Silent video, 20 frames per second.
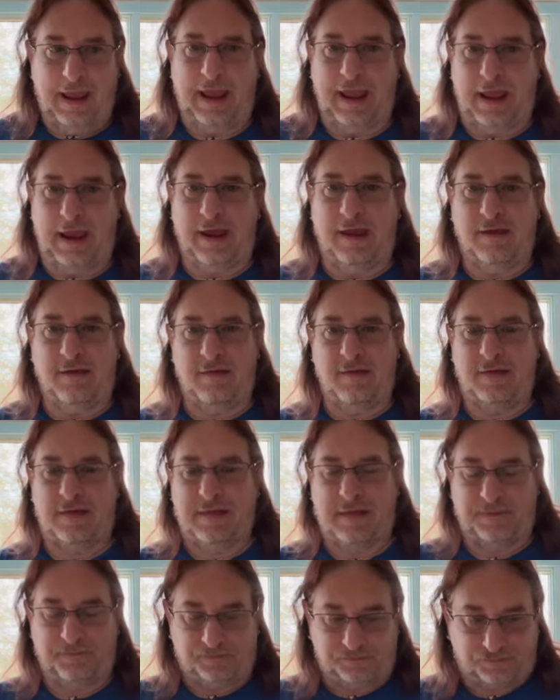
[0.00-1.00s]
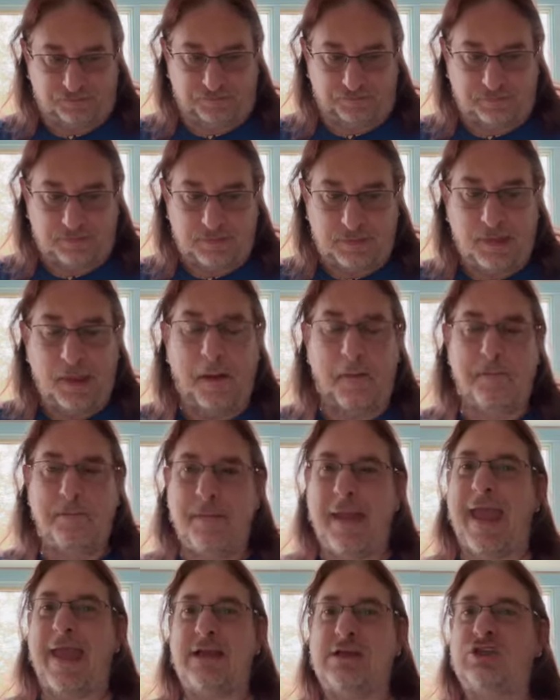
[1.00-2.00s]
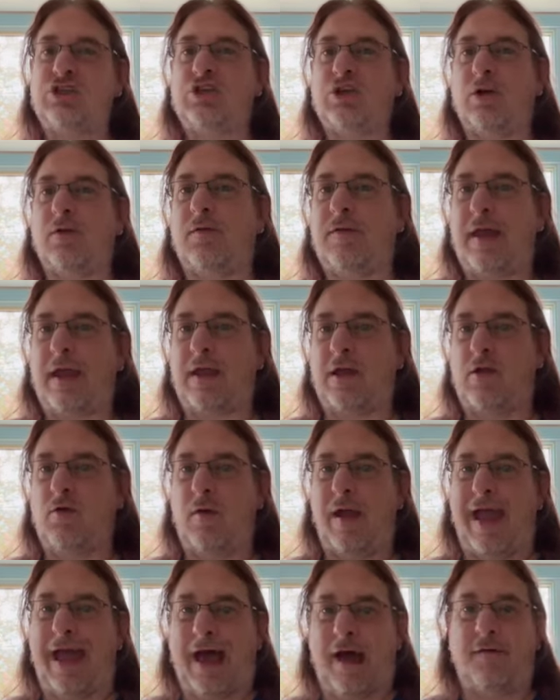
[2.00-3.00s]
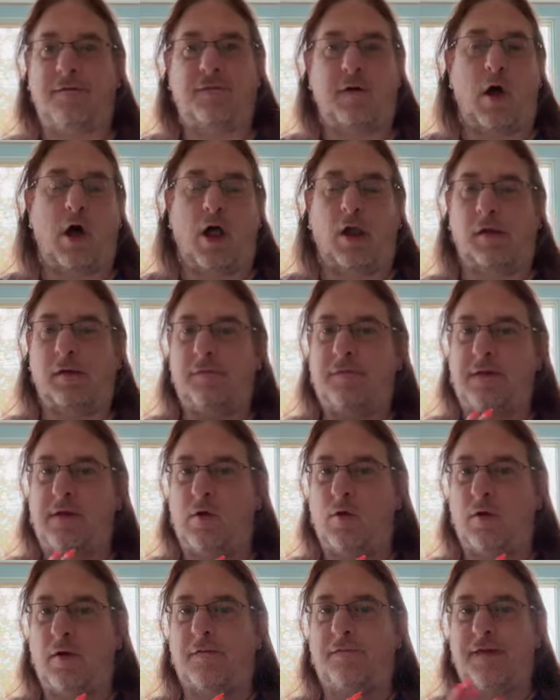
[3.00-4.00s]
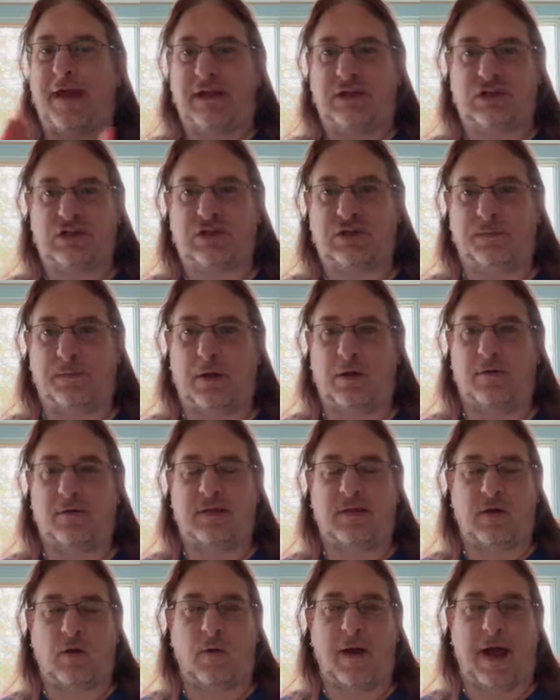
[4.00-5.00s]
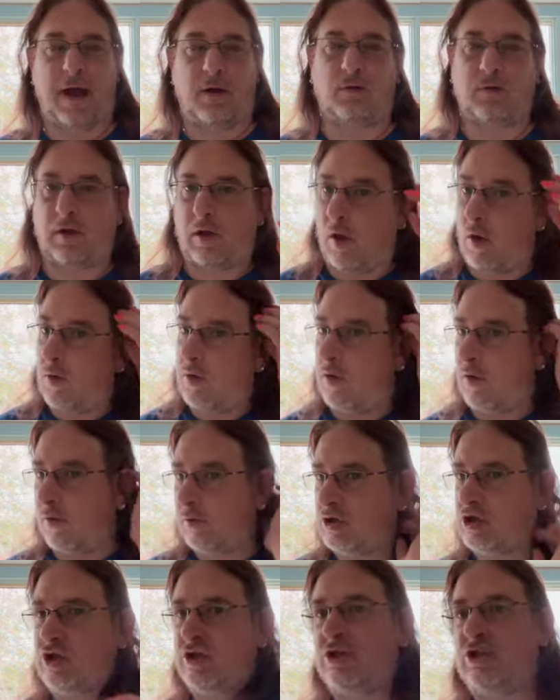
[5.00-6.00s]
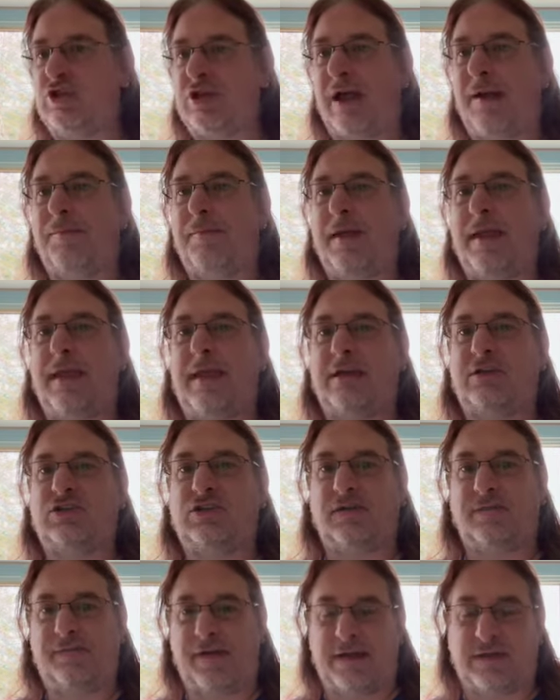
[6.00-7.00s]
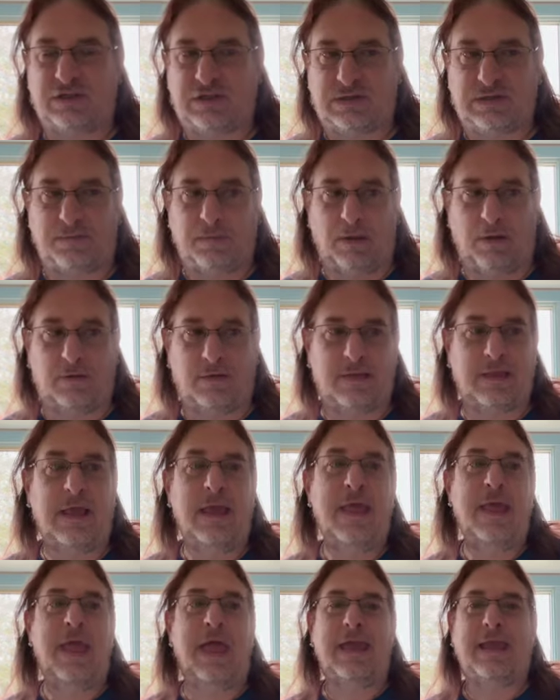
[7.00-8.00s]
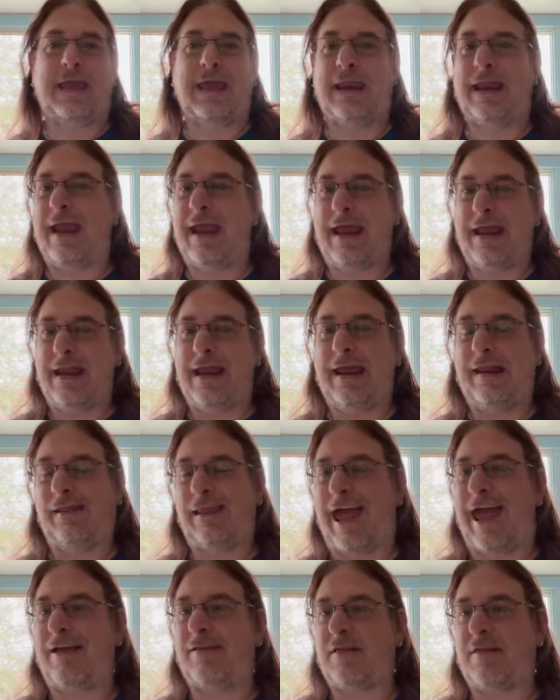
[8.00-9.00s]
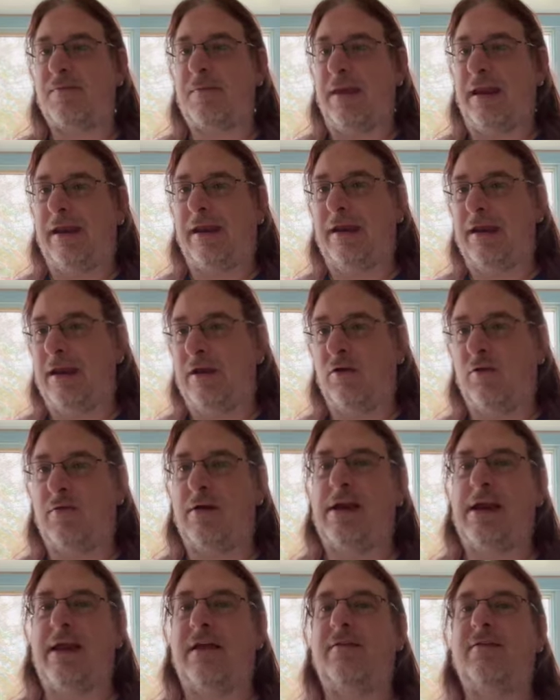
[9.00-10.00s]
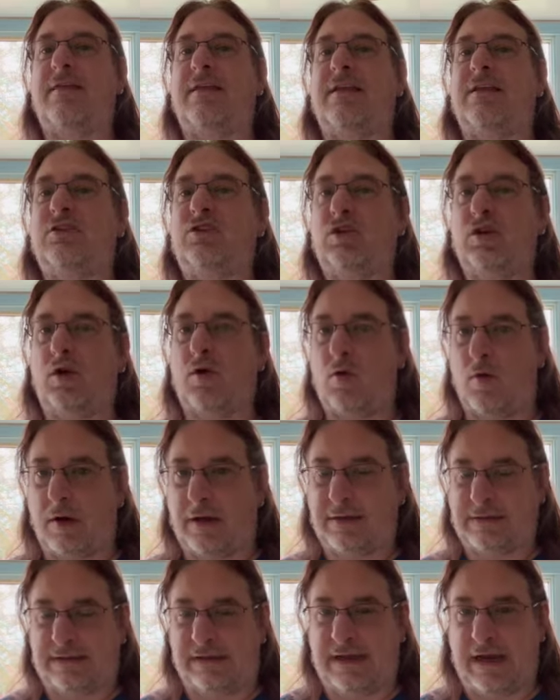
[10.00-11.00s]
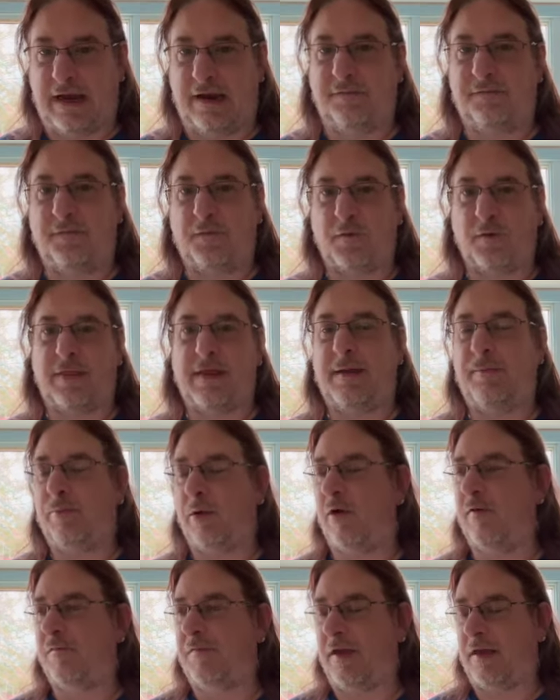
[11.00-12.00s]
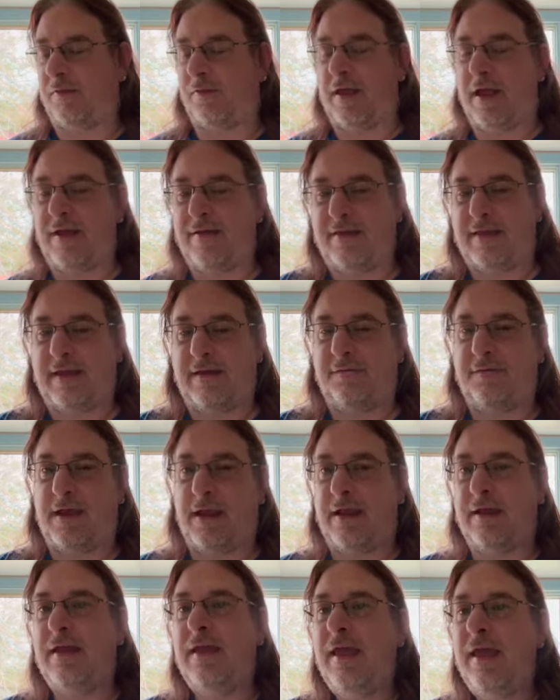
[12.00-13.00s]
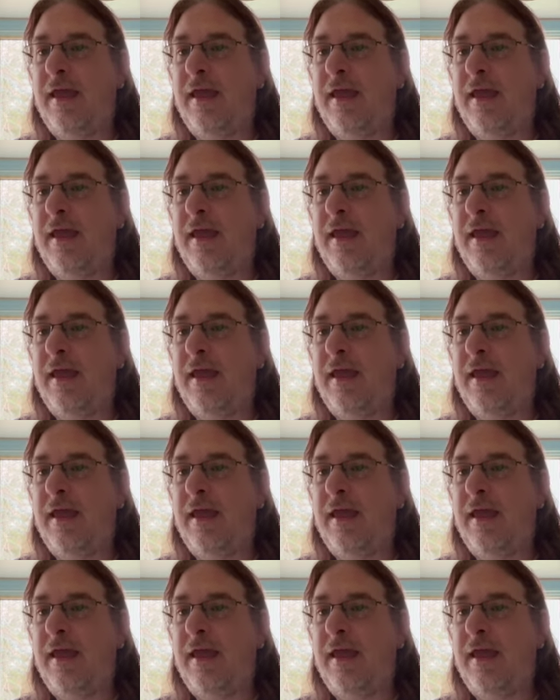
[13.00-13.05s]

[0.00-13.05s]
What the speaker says: is make sure that you have all of your vegetables. Go out, go grocery shopping, get your vegetables, get any last minute ingredients that you're going to need for the perfect Thanksgiving